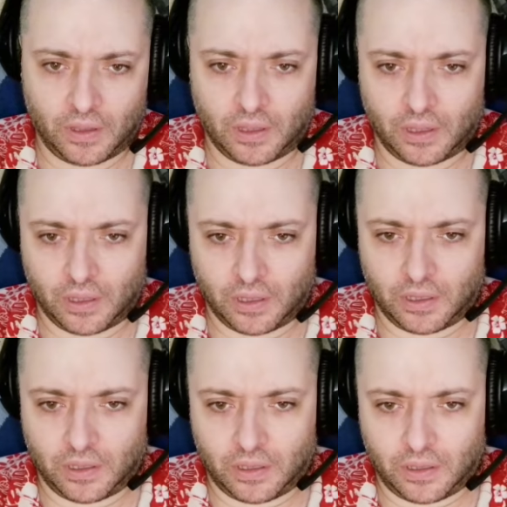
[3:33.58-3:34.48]

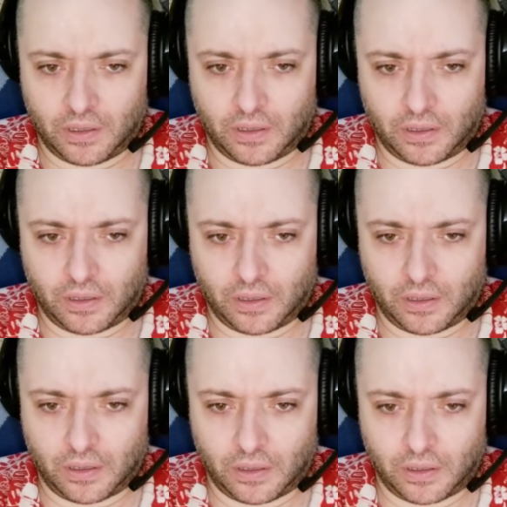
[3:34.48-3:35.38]

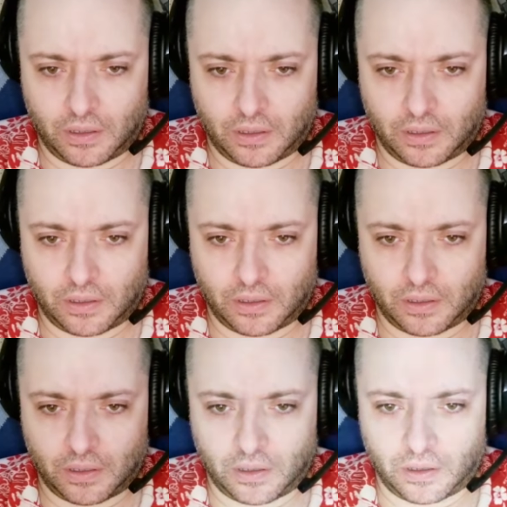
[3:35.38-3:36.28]

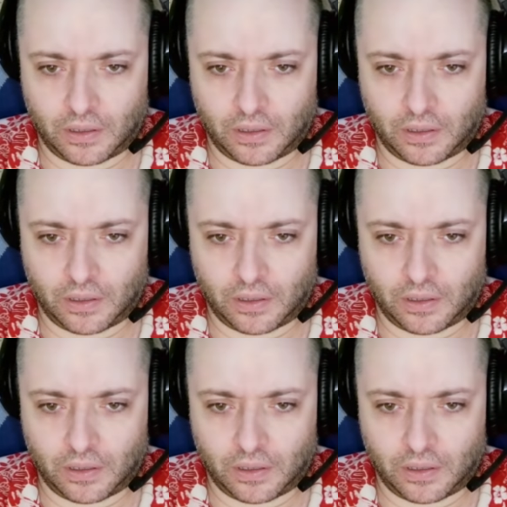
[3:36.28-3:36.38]
No one is speaking in this clip.